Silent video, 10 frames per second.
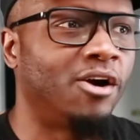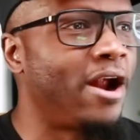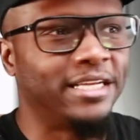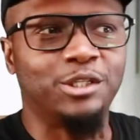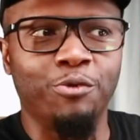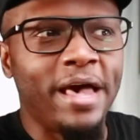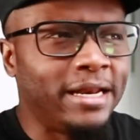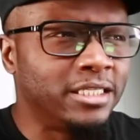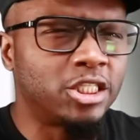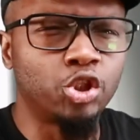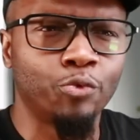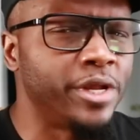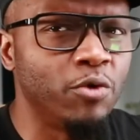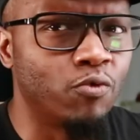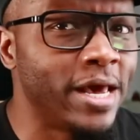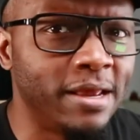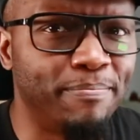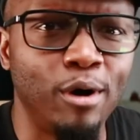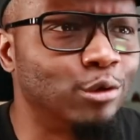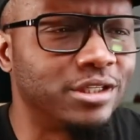All right, so that is 3 Reddit
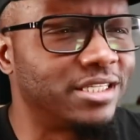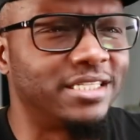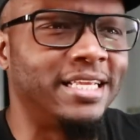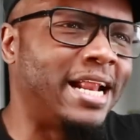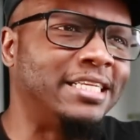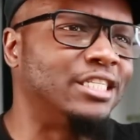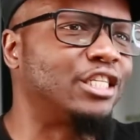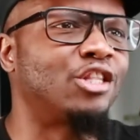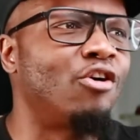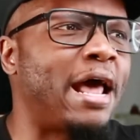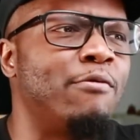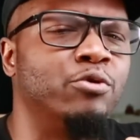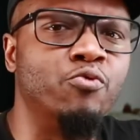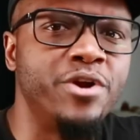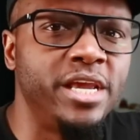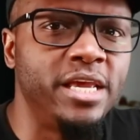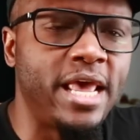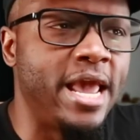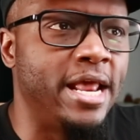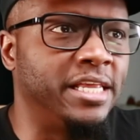posts that I just thought I would
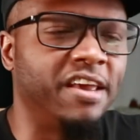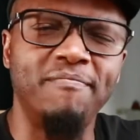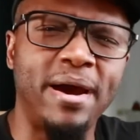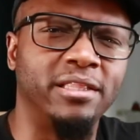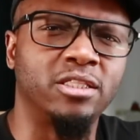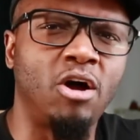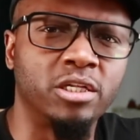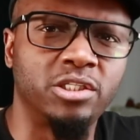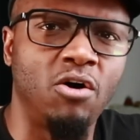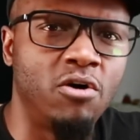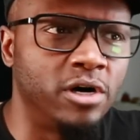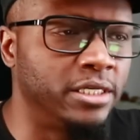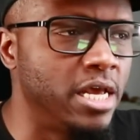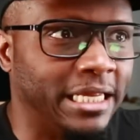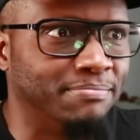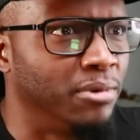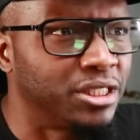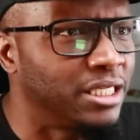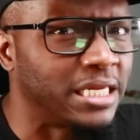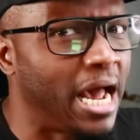read and give my thoughts on. As
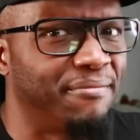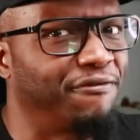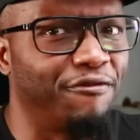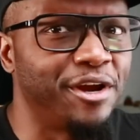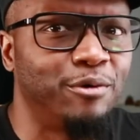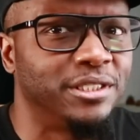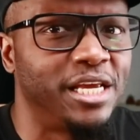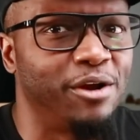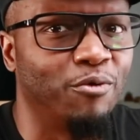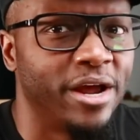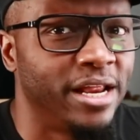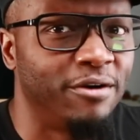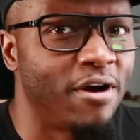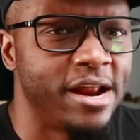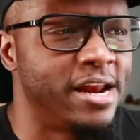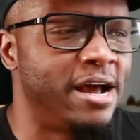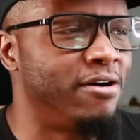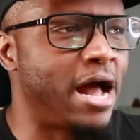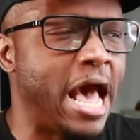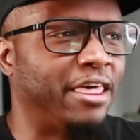much as I'm frequenting Reddit right
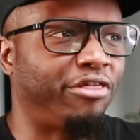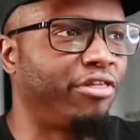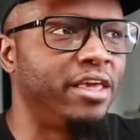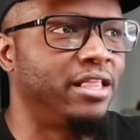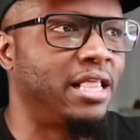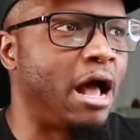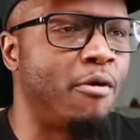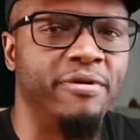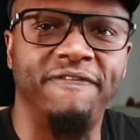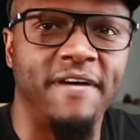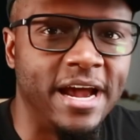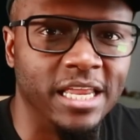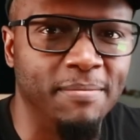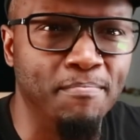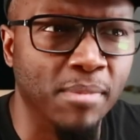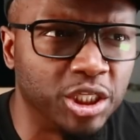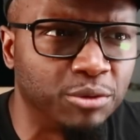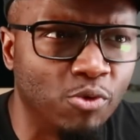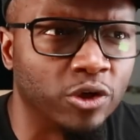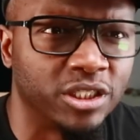now, I think I'll be finding much
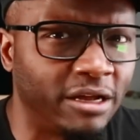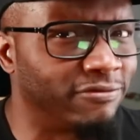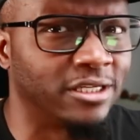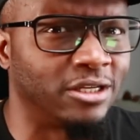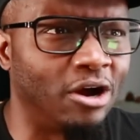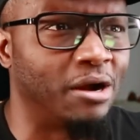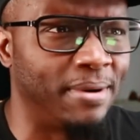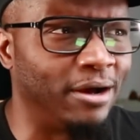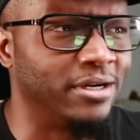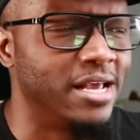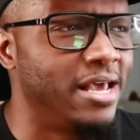more stuff to talk about.